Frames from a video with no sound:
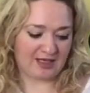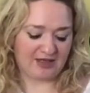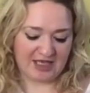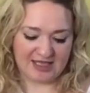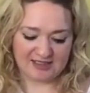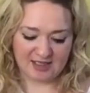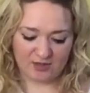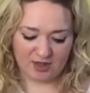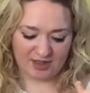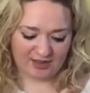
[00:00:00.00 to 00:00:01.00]
Okay, so
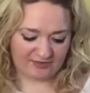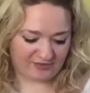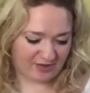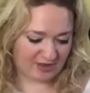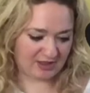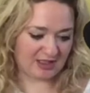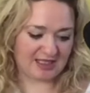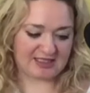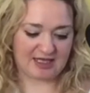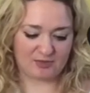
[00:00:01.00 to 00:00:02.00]
I have
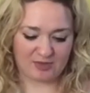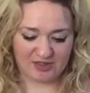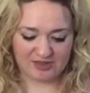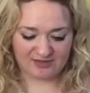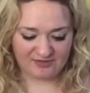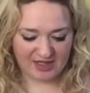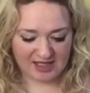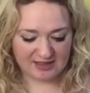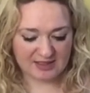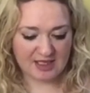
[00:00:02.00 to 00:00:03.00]
cleared out most of
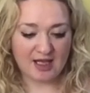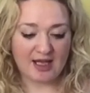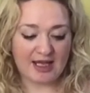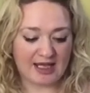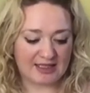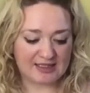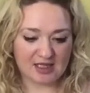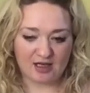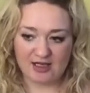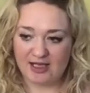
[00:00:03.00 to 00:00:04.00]
that, and
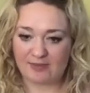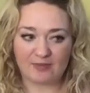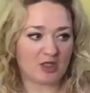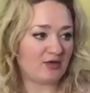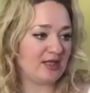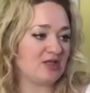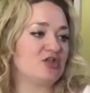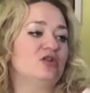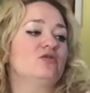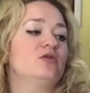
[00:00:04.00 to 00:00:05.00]
I am going
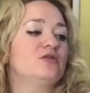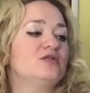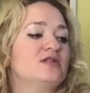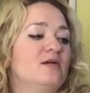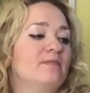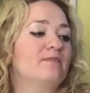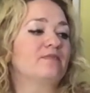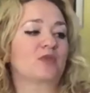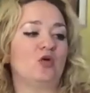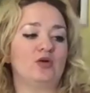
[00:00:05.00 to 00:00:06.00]
to use some
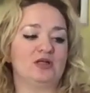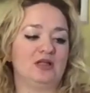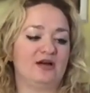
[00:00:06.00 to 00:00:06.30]
oil.